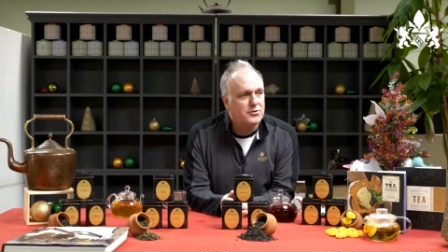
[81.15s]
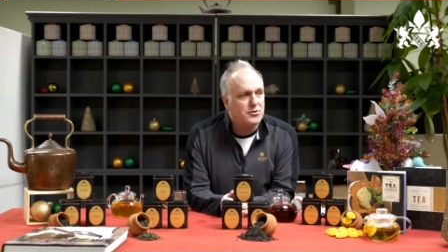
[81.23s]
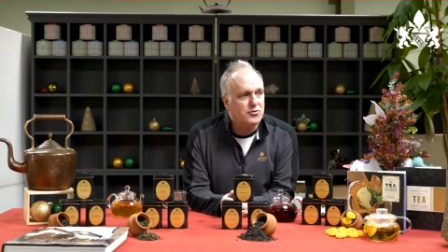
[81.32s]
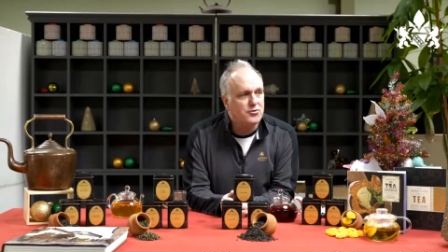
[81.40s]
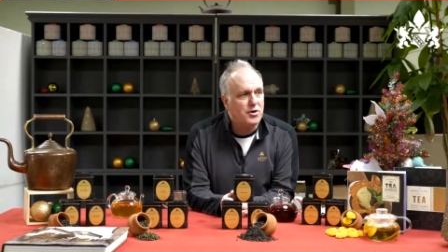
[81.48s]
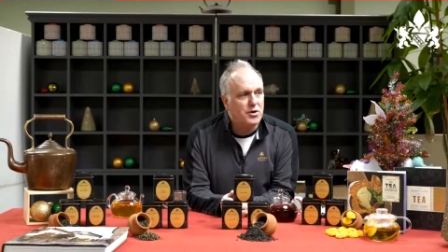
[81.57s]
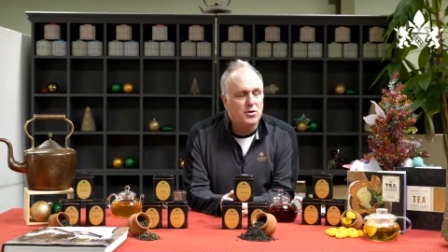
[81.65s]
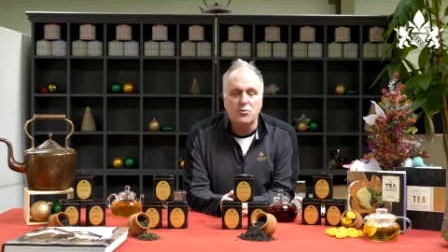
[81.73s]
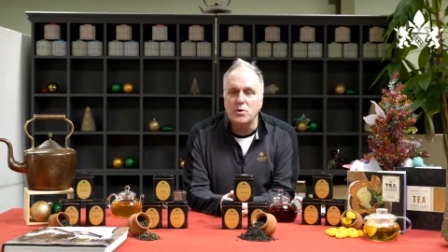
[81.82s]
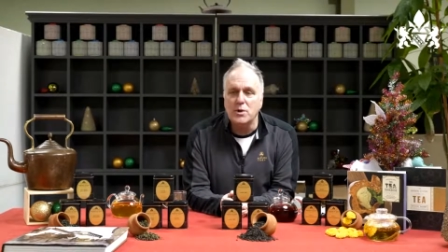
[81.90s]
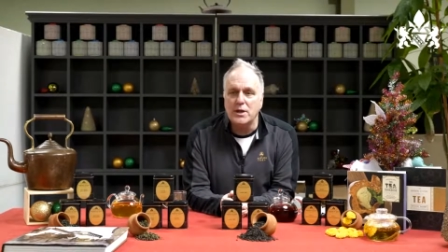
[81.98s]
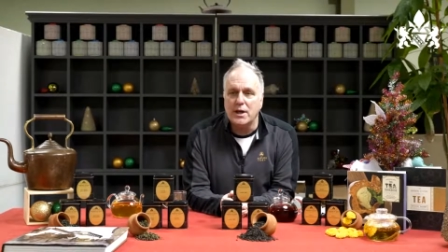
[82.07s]
We have
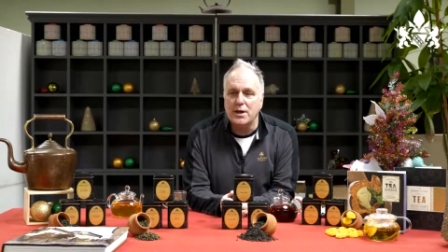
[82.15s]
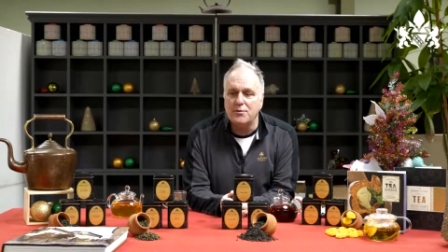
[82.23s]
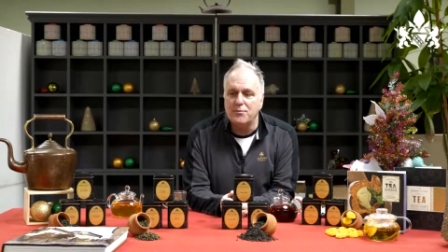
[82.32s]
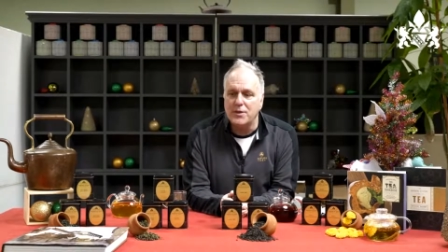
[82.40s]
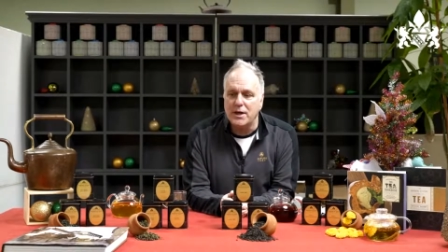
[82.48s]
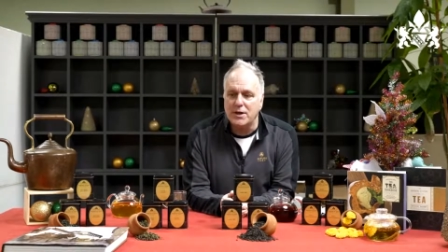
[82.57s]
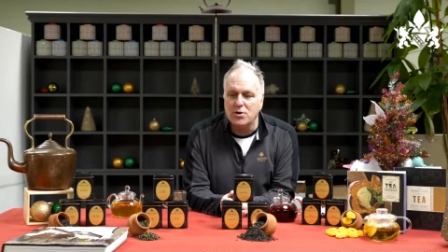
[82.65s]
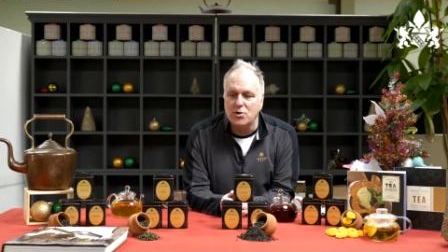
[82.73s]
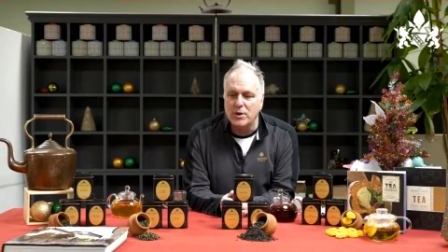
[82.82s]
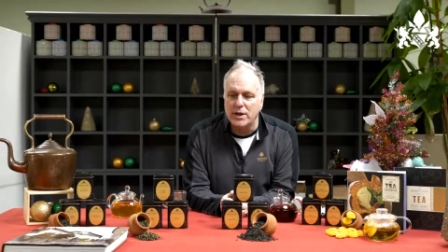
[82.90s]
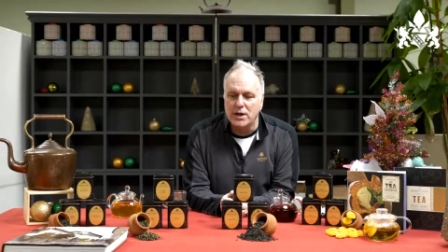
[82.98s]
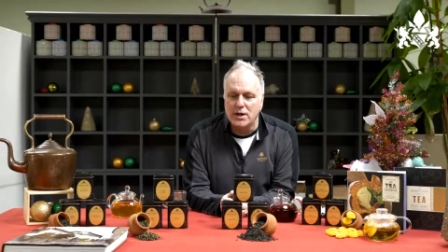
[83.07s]
that going on,
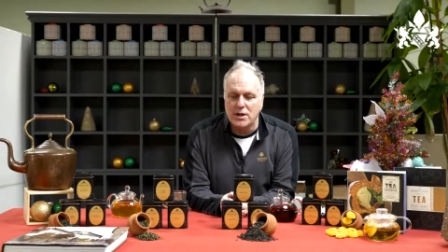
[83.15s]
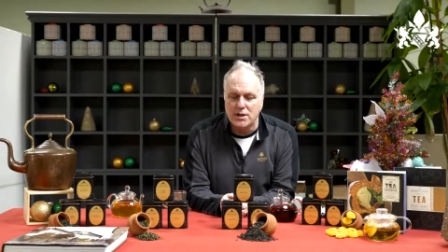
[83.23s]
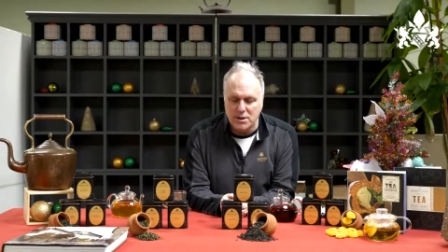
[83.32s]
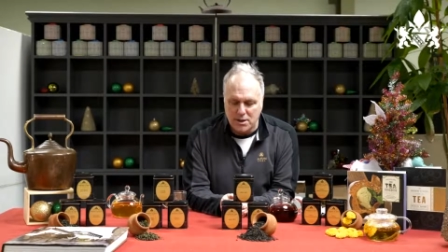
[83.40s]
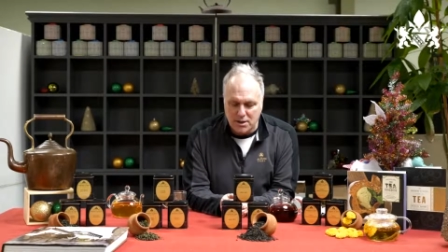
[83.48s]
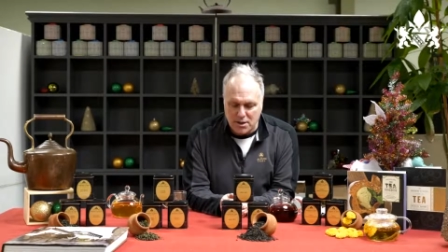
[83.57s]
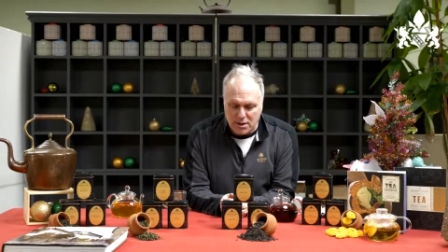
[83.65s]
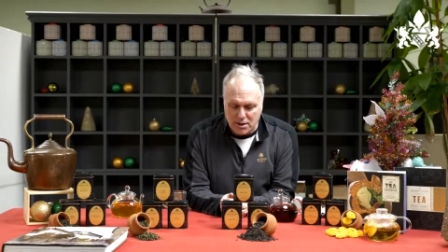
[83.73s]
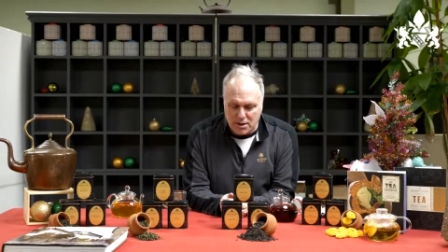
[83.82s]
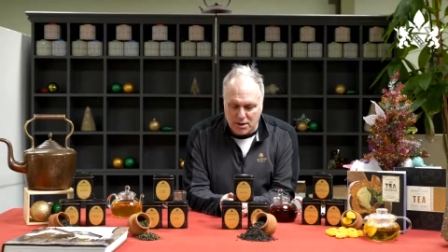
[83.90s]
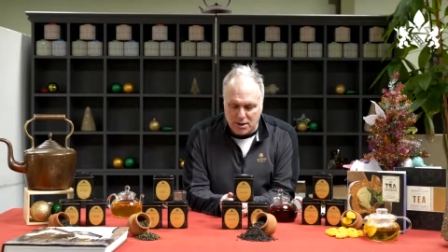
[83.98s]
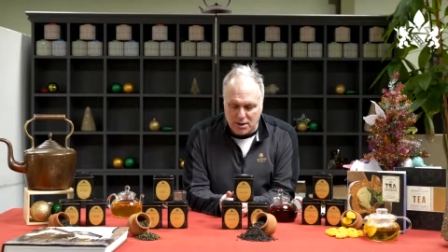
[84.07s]
but
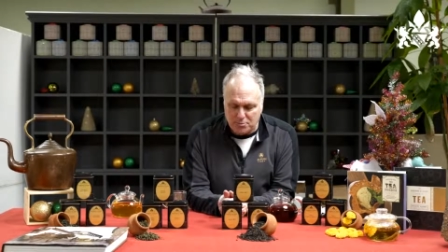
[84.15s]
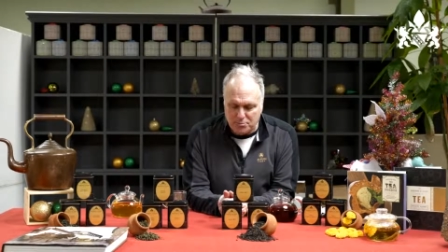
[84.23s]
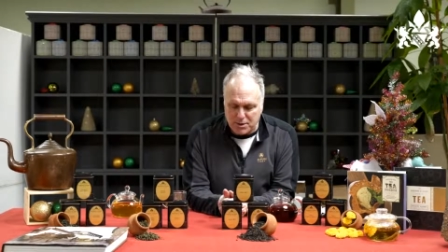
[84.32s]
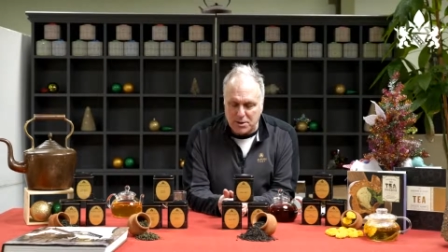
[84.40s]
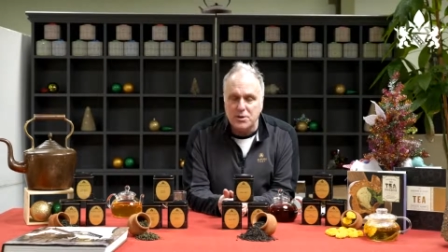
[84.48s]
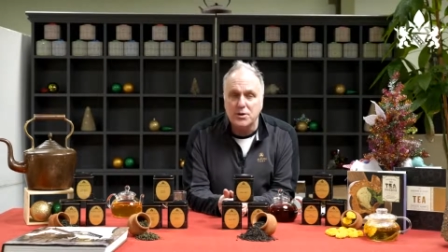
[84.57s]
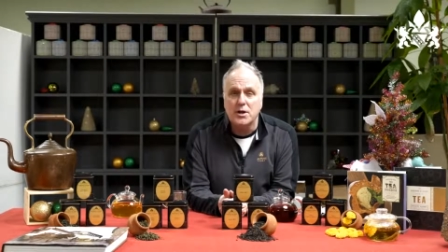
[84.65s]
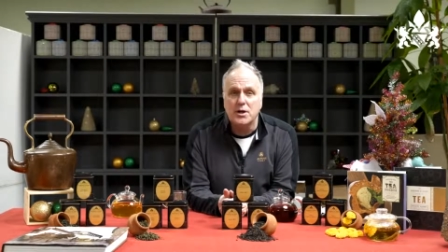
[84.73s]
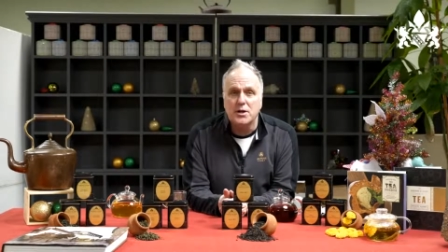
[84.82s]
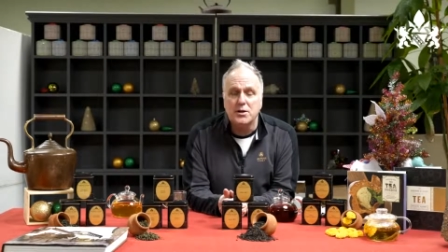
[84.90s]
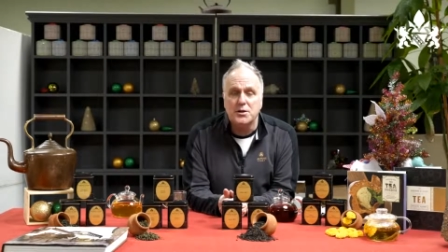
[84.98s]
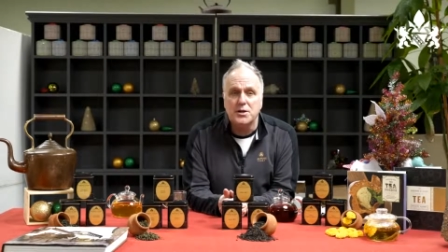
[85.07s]
today
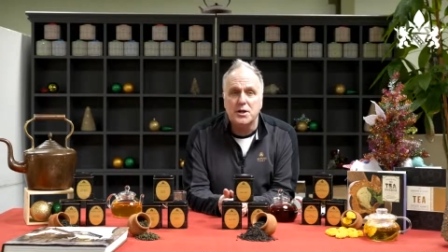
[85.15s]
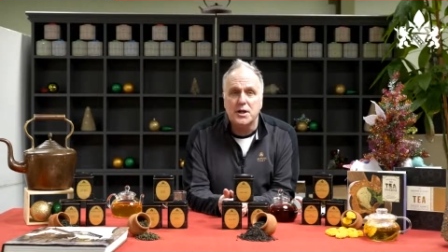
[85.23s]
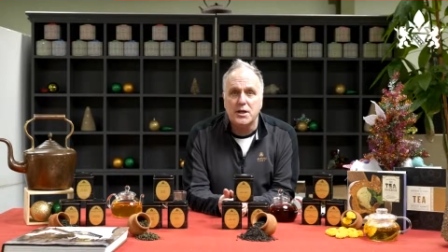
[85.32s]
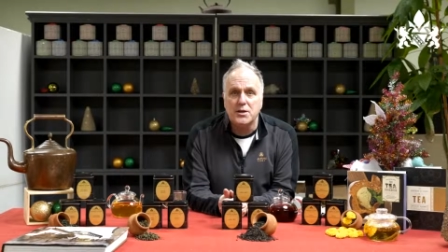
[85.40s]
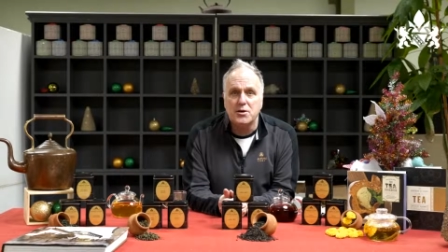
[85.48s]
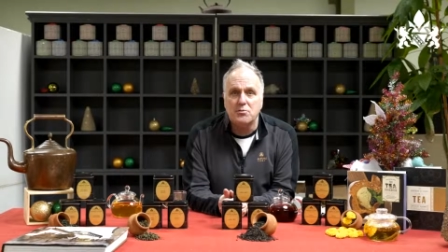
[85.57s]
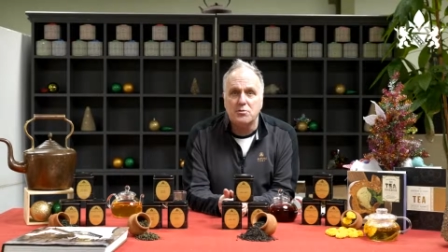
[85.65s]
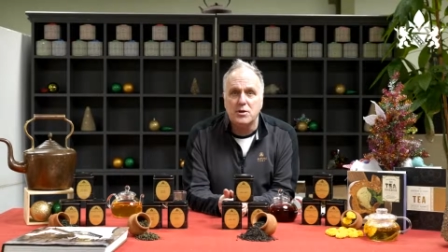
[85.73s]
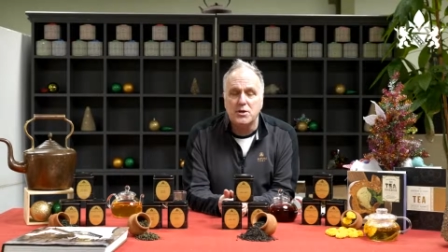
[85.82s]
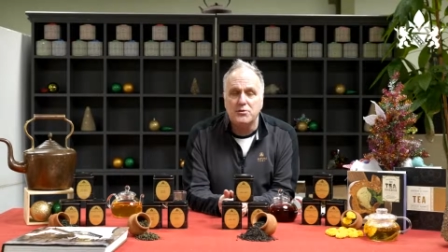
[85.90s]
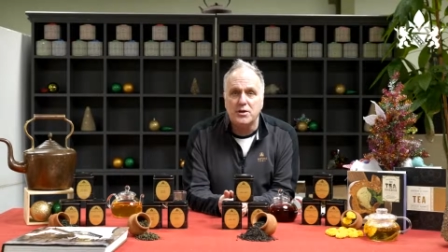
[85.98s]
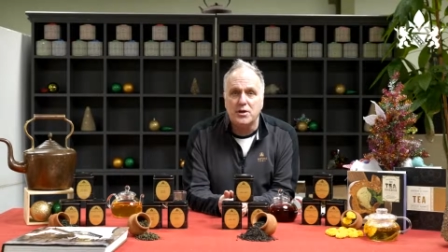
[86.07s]
they're releasing all the
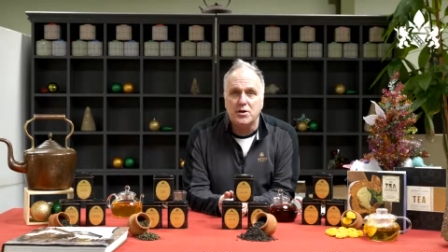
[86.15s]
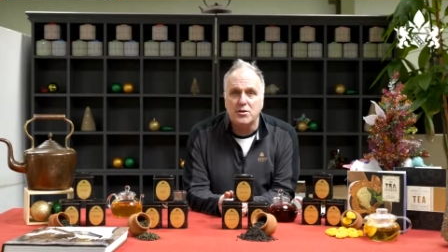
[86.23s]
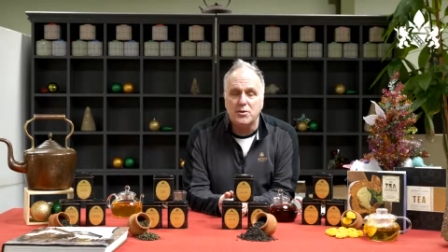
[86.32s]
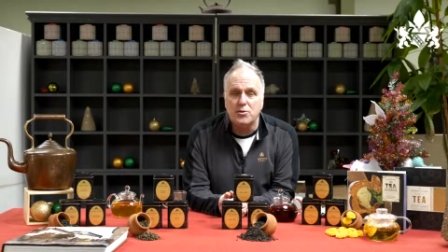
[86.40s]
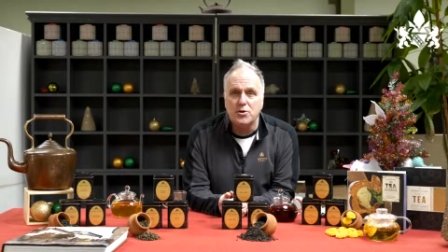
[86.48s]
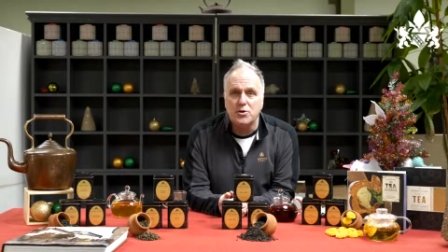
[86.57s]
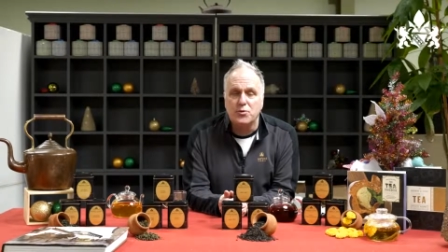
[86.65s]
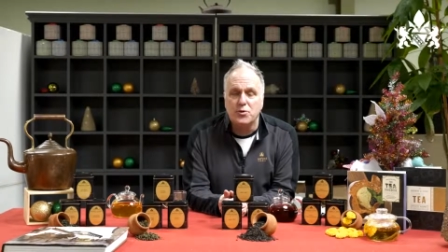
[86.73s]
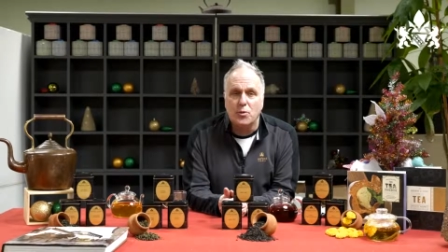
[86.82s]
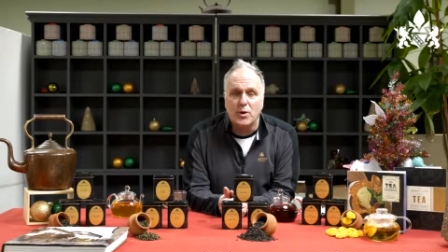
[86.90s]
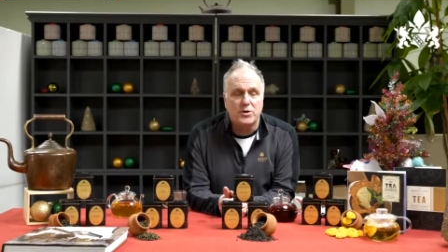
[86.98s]
orders for the West Coast.